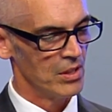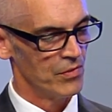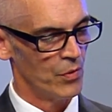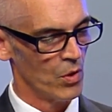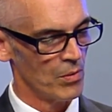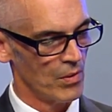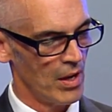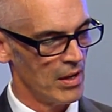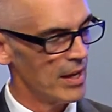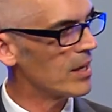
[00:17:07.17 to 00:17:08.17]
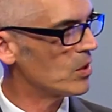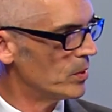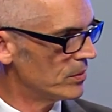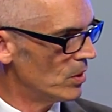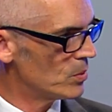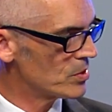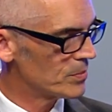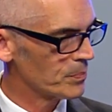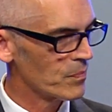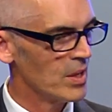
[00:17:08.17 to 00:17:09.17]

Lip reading: for heroin use.